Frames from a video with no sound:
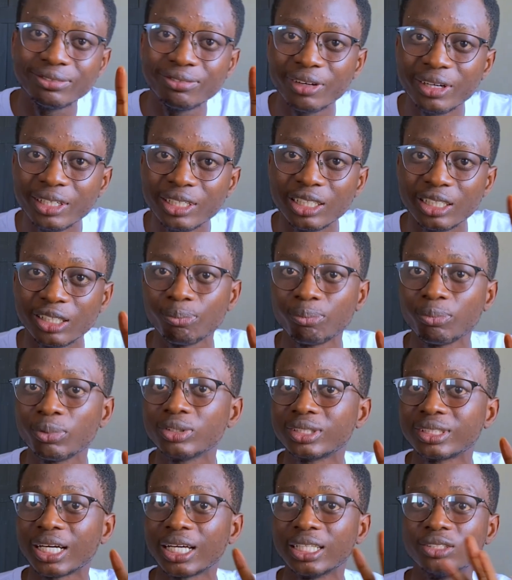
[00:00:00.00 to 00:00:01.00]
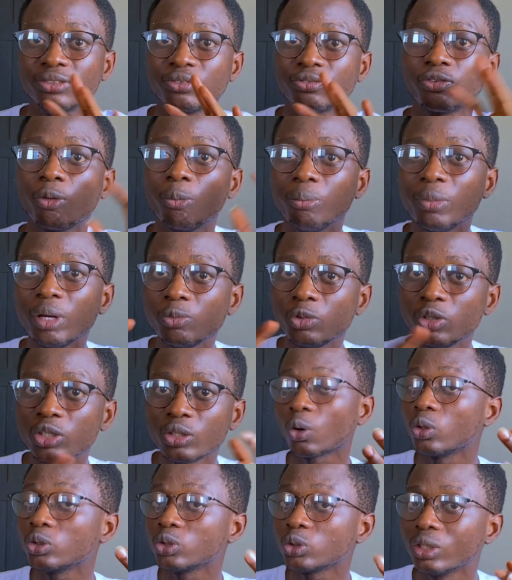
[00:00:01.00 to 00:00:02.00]
is very important for memory
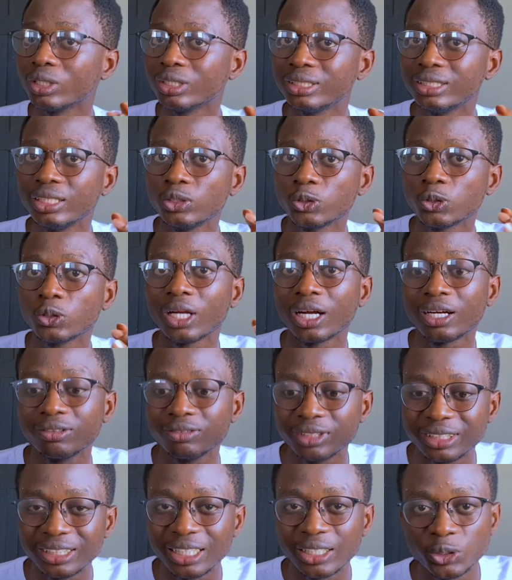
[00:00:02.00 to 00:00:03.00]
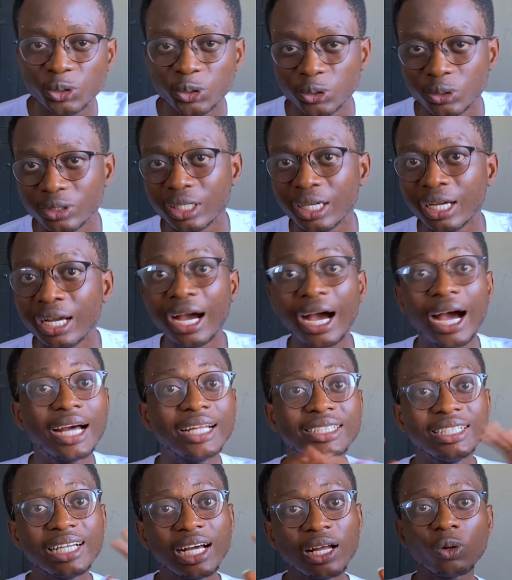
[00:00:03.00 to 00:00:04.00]
consolidation and retention.
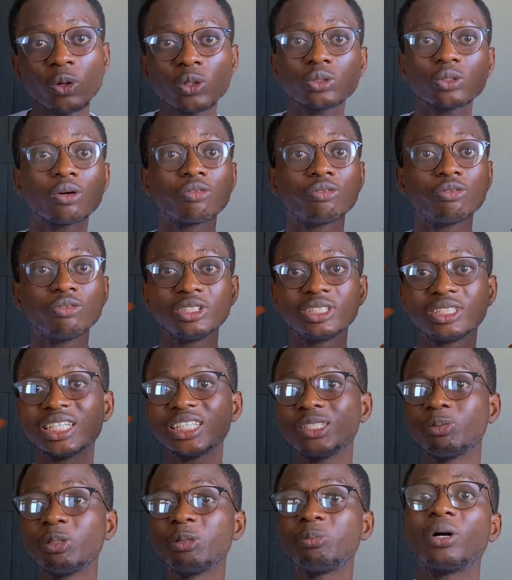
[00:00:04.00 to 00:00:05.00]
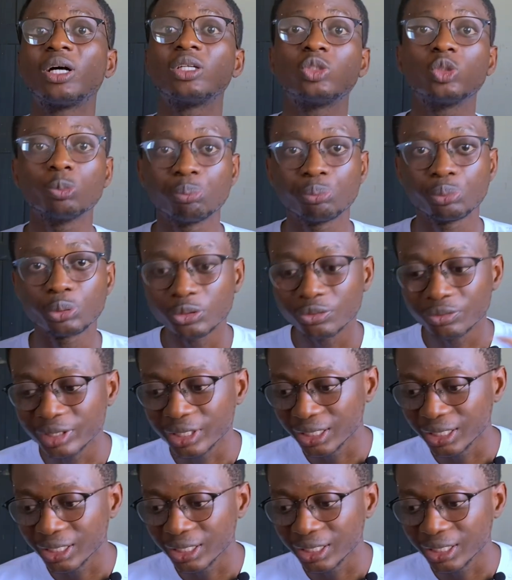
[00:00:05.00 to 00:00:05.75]
And there are a lot of research papers to prove